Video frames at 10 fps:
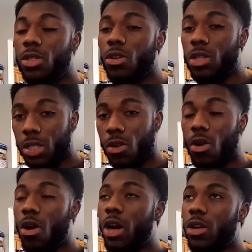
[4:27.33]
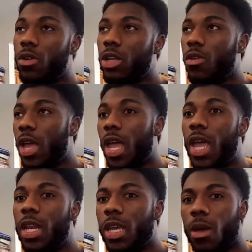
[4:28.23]
Starts in your heart, go to your
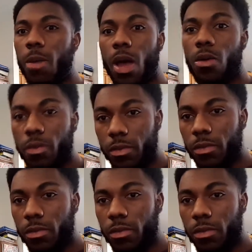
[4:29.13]
head, then come out.